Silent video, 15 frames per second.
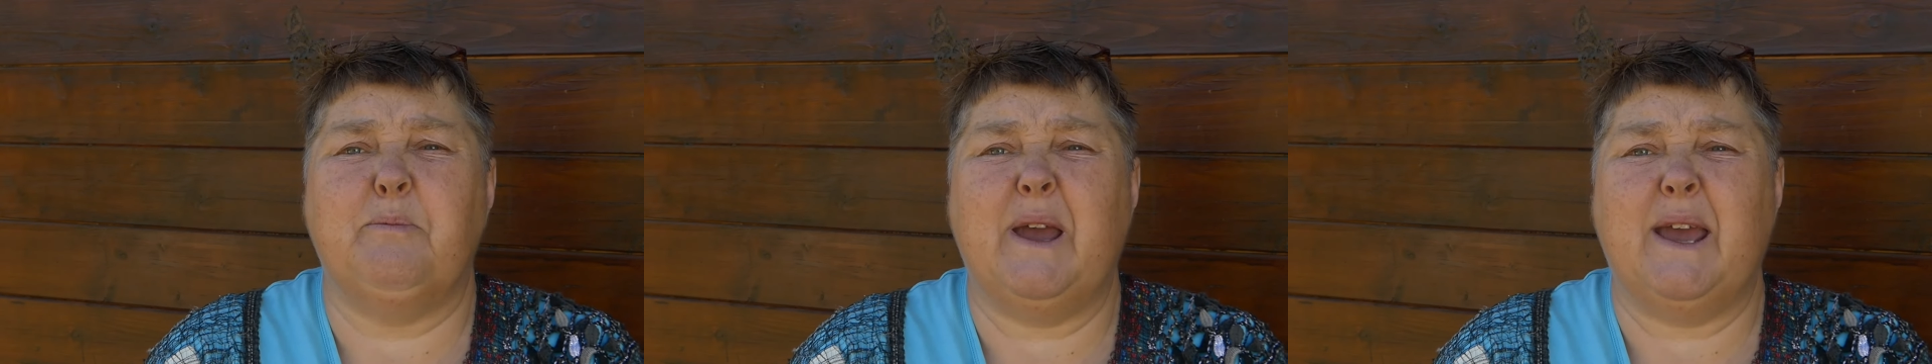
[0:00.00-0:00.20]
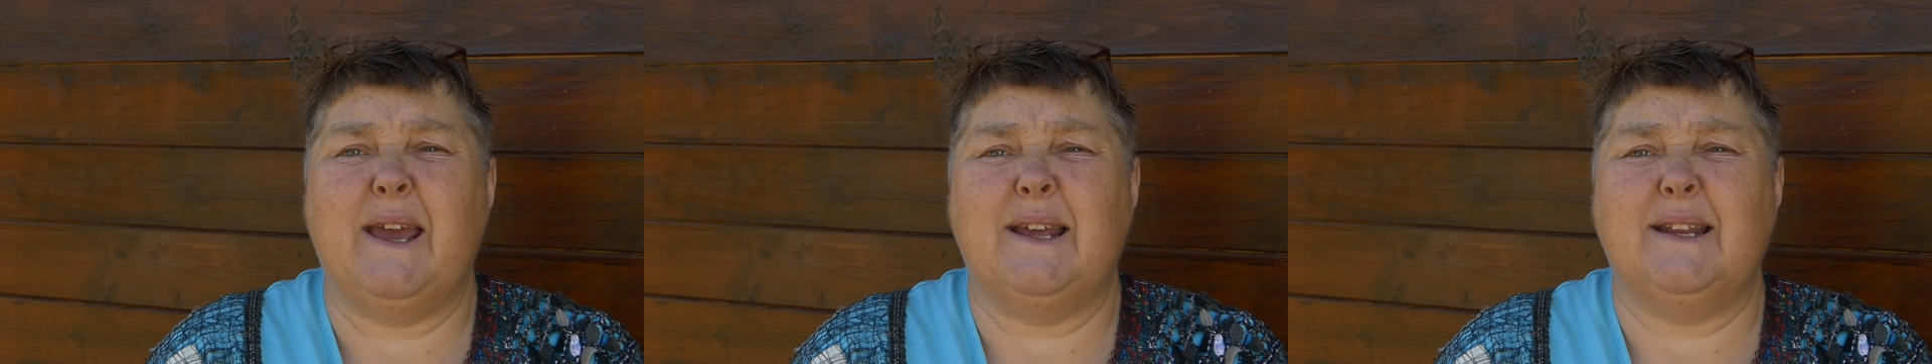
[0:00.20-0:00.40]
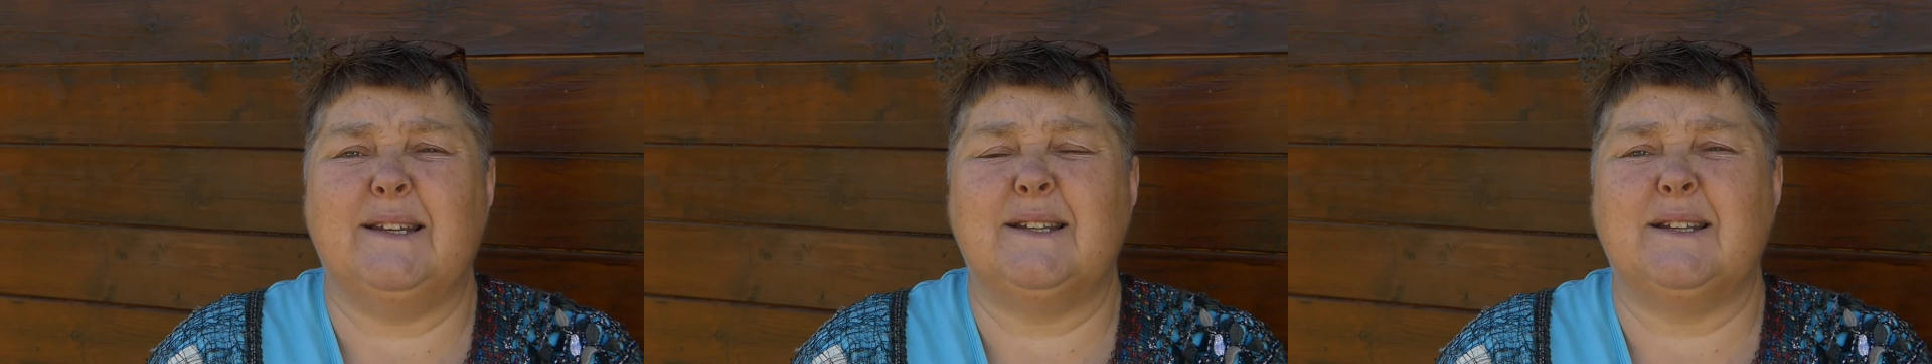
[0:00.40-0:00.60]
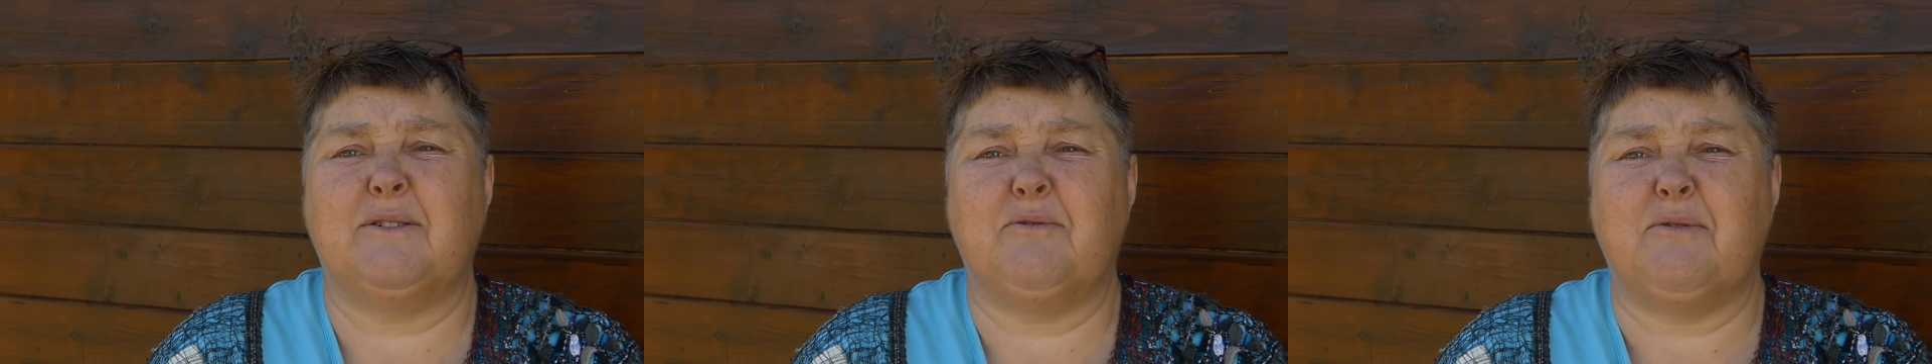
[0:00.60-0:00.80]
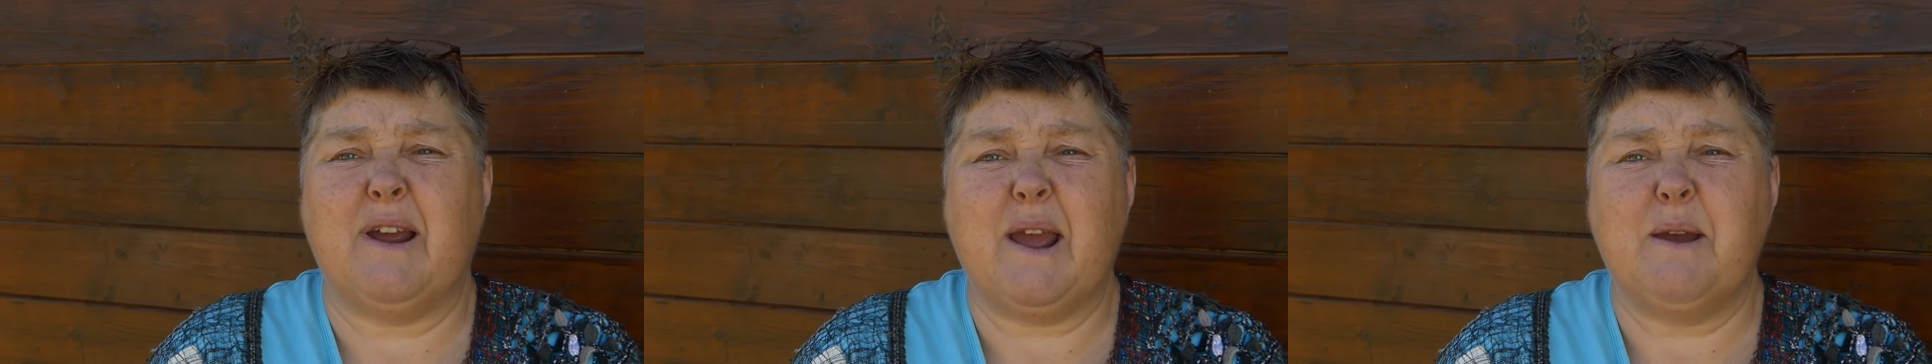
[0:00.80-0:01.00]
band
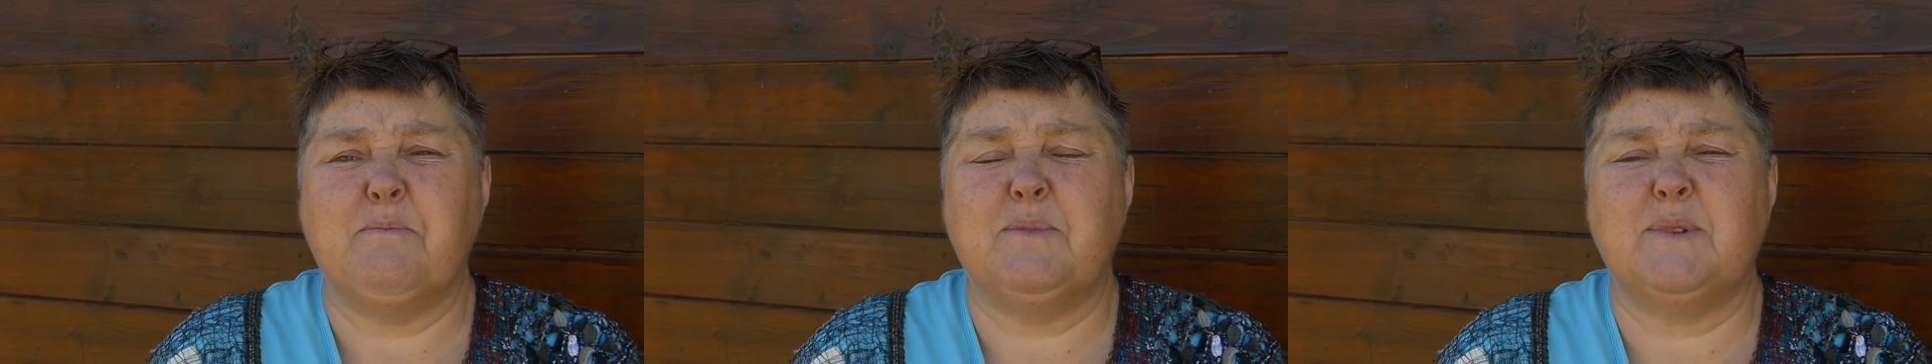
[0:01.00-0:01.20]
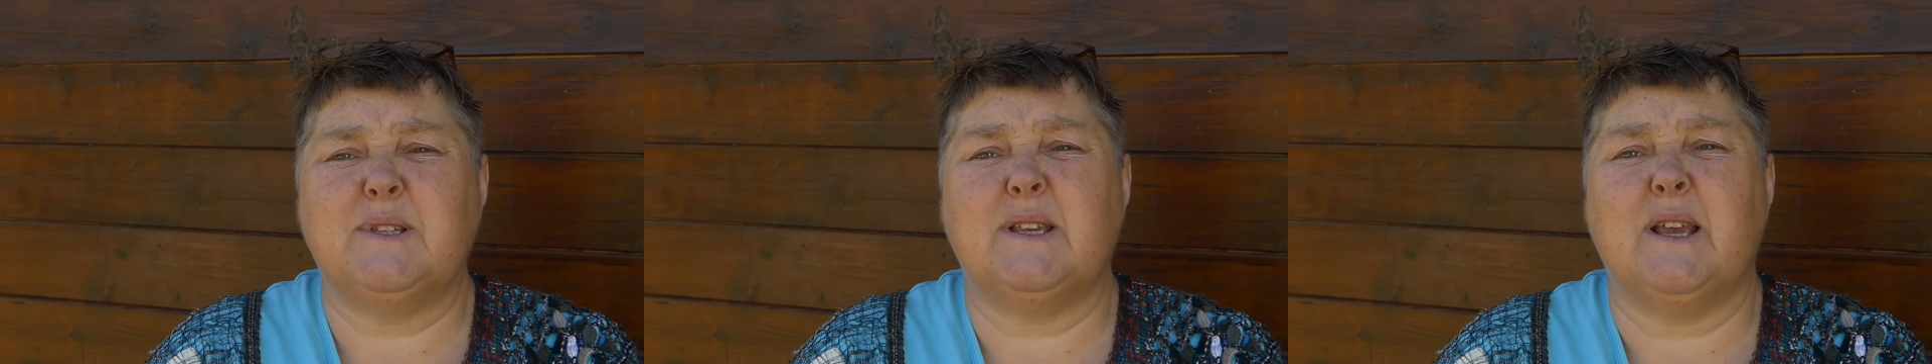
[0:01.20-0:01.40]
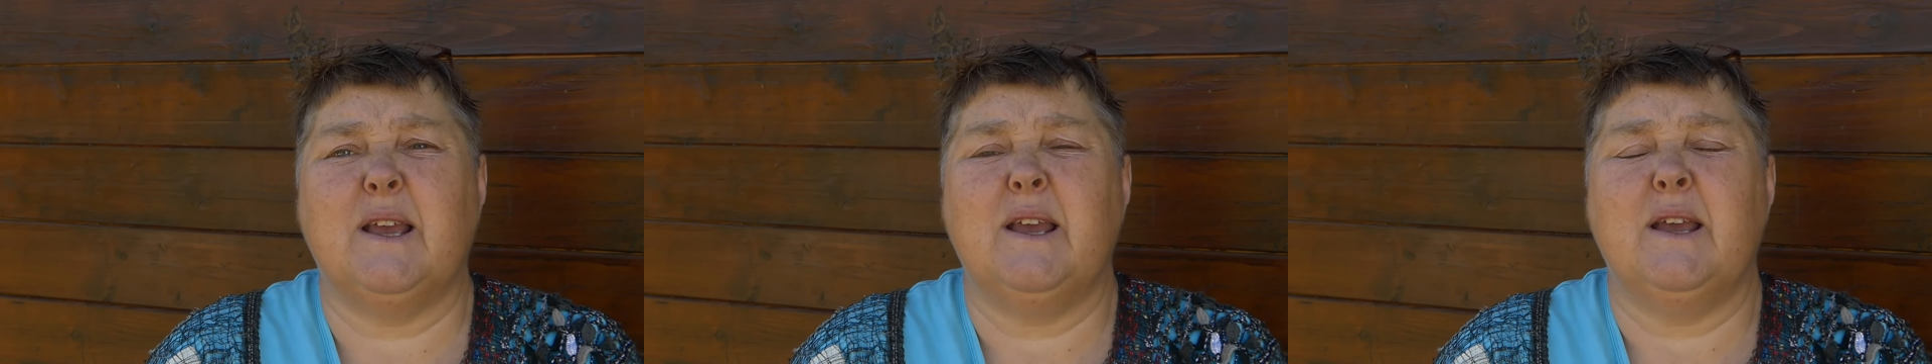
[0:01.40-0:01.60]
cramps